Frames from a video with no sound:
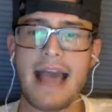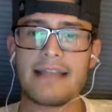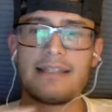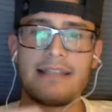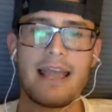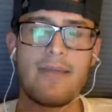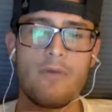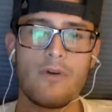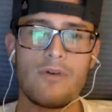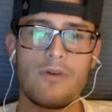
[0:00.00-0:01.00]
to stay
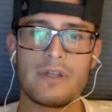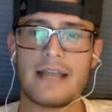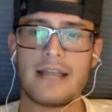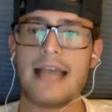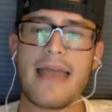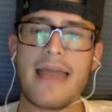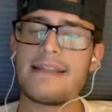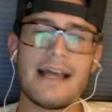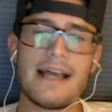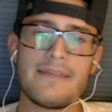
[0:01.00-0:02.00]
more north-south. And that
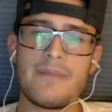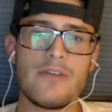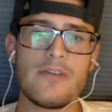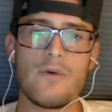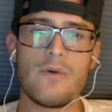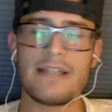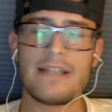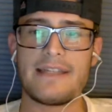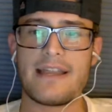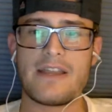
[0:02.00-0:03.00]
doesn't mean you always have
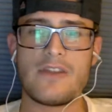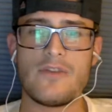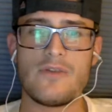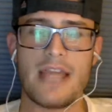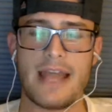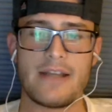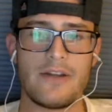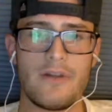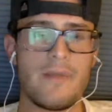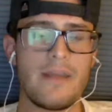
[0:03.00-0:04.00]
to take a huge hit. You know
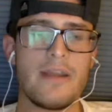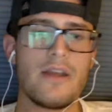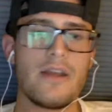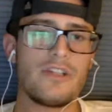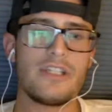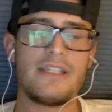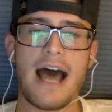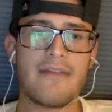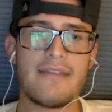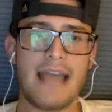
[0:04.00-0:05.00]
what I mean? Just
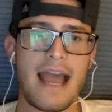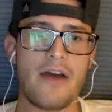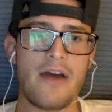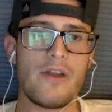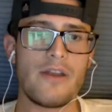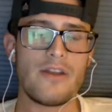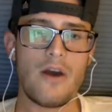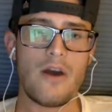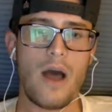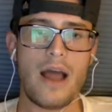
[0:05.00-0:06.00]
dive down,
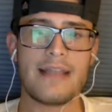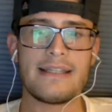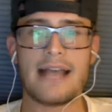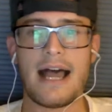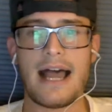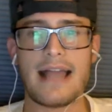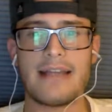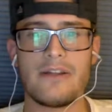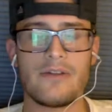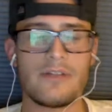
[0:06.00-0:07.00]
inside,
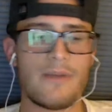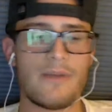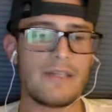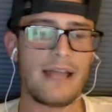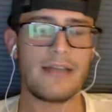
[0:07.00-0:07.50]
somebody's legs or